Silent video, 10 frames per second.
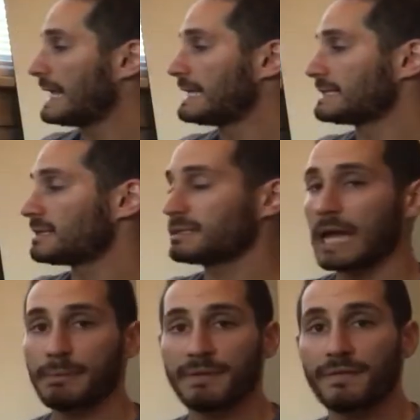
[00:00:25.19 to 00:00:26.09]
is the
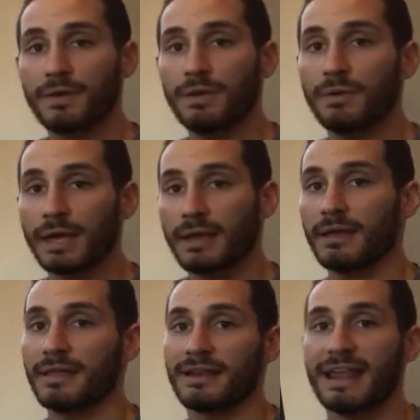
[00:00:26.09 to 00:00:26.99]
type of
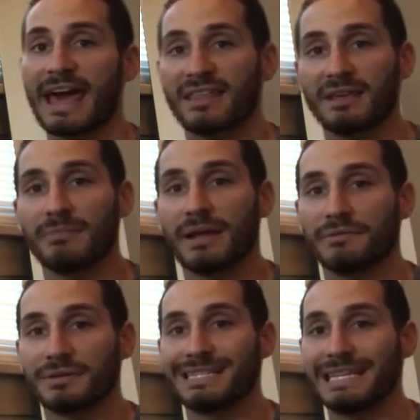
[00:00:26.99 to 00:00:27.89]
cueing that an athlete
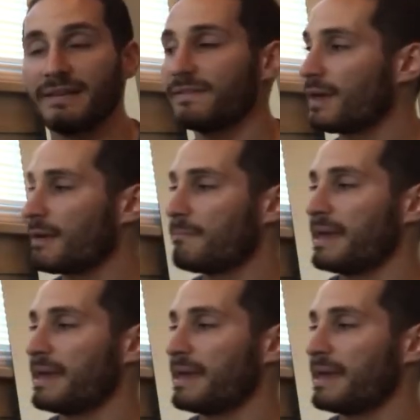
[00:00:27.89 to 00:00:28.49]
might receive